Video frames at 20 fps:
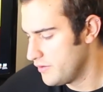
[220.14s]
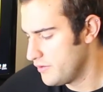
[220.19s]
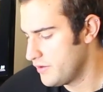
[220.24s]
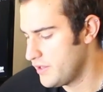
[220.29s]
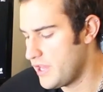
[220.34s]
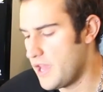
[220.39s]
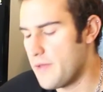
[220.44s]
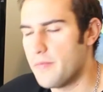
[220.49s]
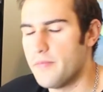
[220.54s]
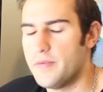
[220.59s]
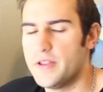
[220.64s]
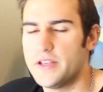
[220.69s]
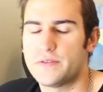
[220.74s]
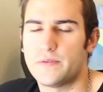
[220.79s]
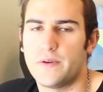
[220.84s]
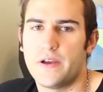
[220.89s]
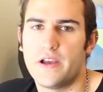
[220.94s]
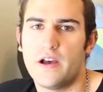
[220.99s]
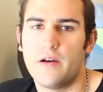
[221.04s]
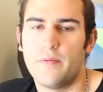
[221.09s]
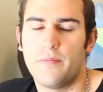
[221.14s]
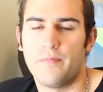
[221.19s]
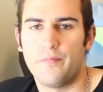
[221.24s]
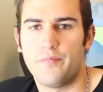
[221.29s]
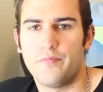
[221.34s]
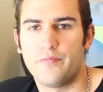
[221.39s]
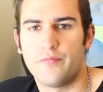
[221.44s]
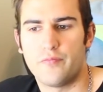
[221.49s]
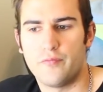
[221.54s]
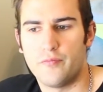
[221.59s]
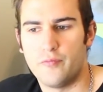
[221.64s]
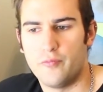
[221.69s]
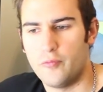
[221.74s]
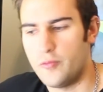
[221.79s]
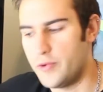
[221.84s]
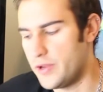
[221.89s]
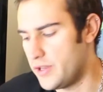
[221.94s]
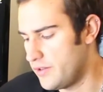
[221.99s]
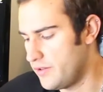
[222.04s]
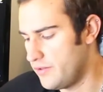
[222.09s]
keep them this way up
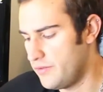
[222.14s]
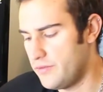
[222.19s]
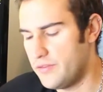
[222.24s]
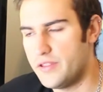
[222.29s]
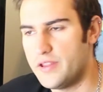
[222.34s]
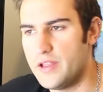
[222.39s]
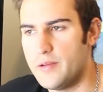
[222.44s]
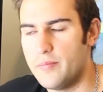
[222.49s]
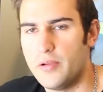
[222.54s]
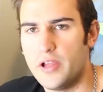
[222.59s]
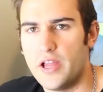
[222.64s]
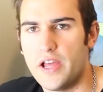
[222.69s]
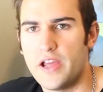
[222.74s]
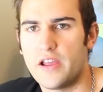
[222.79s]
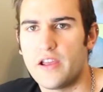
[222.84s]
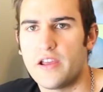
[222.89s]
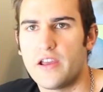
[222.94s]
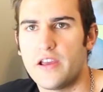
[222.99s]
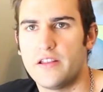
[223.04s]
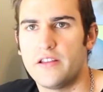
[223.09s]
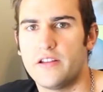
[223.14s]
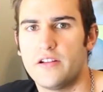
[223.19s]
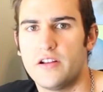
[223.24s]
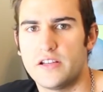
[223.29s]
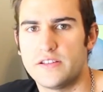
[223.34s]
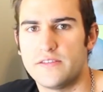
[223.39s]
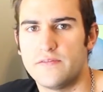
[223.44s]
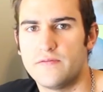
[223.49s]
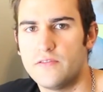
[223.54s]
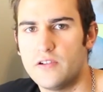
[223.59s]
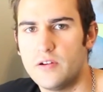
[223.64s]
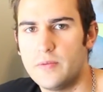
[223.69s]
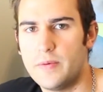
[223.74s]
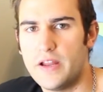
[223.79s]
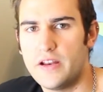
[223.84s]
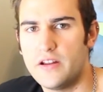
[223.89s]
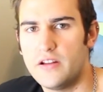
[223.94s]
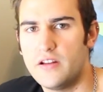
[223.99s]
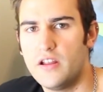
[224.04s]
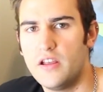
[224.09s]
when they're blank and they're nice and
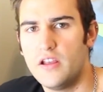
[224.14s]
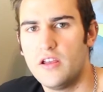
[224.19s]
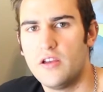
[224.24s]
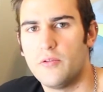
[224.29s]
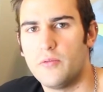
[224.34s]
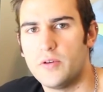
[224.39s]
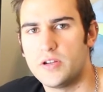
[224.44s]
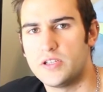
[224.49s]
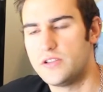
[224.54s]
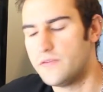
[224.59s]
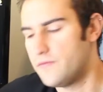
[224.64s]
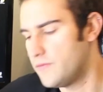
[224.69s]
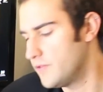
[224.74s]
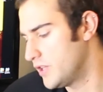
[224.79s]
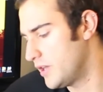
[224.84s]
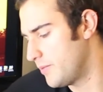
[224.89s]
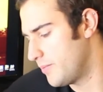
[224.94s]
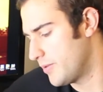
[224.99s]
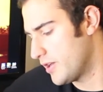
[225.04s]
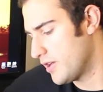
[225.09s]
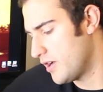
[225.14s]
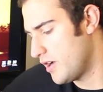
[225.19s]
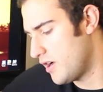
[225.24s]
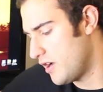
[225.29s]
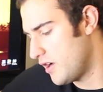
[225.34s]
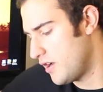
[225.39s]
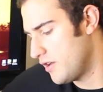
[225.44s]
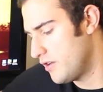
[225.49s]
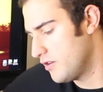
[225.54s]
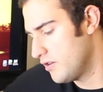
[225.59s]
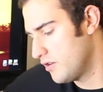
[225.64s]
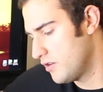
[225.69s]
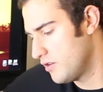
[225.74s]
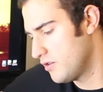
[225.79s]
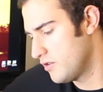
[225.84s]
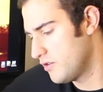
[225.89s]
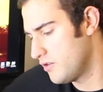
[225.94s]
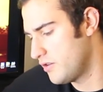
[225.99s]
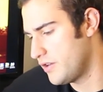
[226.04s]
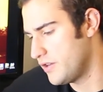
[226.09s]
formatted. Once you fill up a card
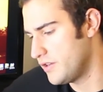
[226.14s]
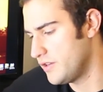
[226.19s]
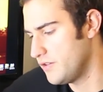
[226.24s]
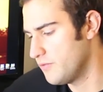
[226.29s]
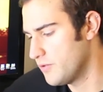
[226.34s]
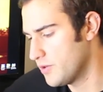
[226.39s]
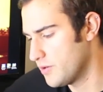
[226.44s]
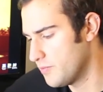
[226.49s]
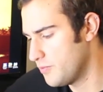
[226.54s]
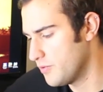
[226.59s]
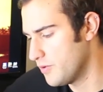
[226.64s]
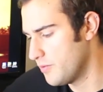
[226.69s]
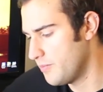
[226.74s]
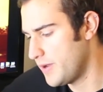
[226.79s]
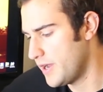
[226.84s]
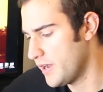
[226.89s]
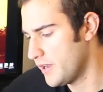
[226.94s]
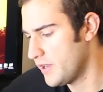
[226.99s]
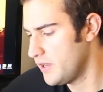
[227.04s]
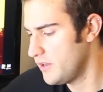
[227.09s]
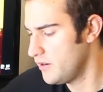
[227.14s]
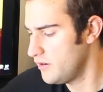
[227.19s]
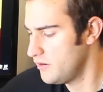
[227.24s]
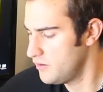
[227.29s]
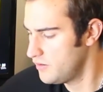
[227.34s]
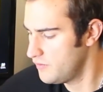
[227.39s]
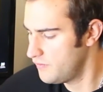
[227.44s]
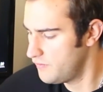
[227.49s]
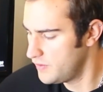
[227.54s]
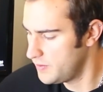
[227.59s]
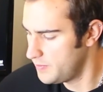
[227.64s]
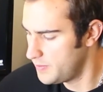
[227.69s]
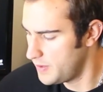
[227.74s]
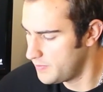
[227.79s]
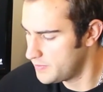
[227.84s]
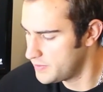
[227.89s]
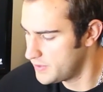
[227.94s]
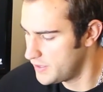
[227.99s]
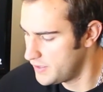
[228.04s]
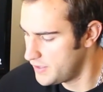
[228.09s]
and you want to put it back in, you flip
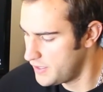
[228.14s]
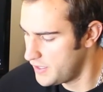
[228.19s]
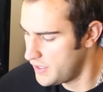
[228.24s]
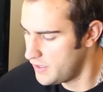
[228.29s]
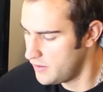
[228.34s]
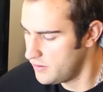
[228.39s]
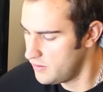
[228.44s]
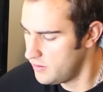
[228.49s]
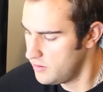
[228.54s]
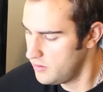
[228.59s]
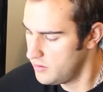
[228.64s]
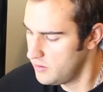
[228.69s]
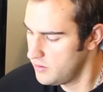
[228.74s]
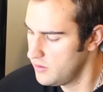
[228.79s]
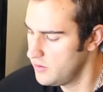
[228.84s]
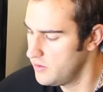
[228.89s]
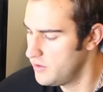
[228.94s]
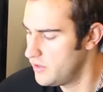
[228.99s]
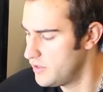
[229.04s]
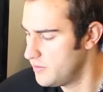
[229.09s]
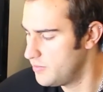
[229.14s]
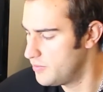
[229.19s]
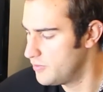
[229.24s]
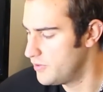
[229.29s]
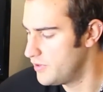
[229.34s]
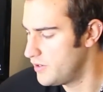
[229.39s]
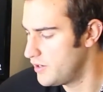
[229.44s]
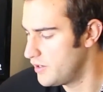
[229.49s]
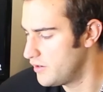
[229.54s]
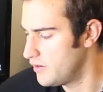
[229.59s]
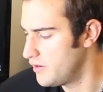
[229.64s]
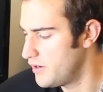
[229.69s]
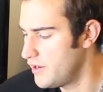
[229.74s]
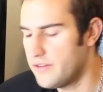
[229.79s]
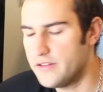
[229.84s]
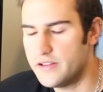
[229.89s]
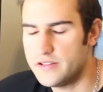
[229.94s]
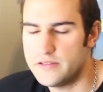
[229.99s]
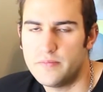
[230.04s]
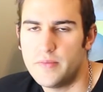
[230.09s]
upside down and you put it in. Now it
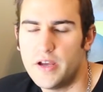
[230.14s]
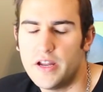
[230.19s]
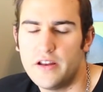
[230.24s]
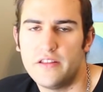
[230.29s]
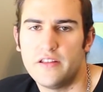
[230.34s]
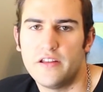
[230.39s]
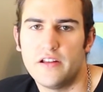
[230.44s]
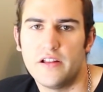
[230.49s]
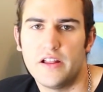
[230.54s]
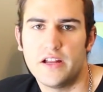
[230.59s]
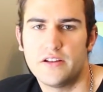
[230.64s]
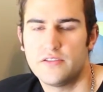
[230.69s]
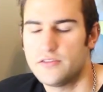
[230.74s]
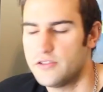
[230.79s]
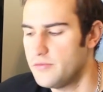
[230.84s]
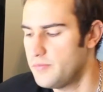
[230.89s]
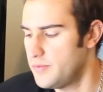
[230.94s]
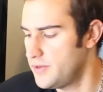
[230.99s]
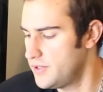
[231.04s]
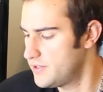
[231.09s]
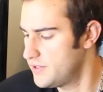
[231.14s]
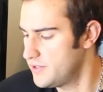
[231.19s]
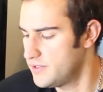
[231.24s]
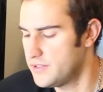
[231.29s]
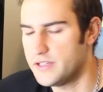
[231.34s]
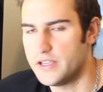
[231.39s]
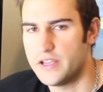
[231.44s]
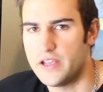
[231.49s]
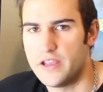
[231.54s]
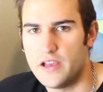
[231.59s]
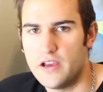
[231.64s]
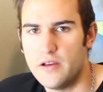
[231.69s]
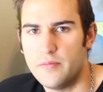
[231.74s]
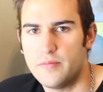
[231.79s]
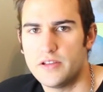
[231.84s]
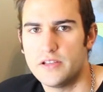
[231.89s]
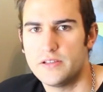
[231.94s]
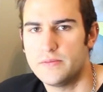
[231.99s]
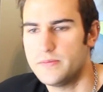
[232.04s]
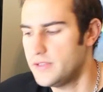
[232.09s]
doesn't matter the electrode bits are sticking up,
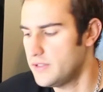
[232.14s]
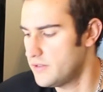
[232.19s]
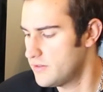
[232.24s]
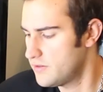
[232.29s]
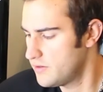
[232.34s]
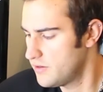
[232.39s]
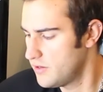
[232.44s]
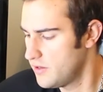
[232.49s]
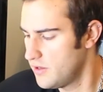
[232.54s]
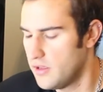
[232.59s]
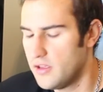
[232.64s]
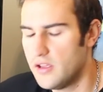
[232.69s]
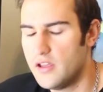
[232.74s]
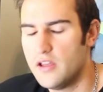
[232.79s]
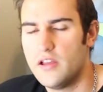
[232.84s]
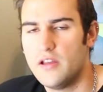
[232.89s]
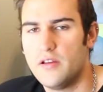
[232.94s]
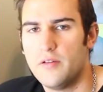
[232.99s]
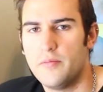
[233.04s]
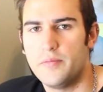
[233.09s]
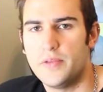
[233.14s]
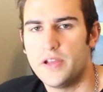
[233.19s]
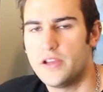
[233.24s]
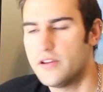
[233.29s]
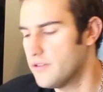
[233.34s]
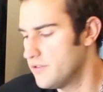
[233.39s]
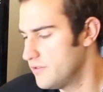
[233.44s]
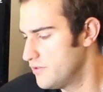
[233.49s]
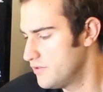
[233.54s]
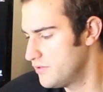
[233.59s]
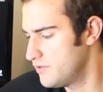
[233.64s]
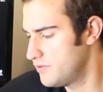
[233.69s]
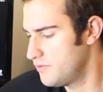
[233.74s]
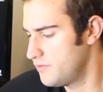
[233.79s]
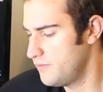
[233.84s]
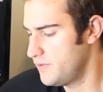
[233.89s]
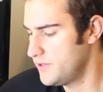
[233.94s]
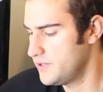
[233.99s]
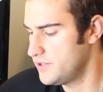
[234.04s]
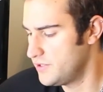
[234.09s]
these bits, because
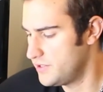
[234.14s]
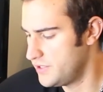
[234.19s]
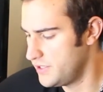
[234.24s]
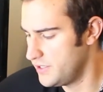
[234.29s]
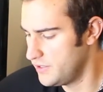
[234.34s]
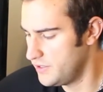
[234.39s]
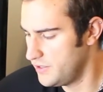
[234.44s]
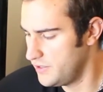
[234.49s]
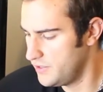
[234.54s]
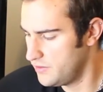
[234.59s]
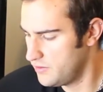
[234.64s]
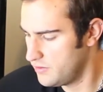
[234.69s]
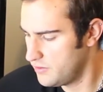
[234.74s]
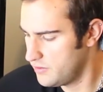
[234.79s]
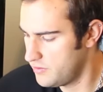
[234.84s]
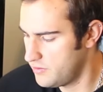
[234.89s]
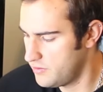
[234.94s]
once you seal it,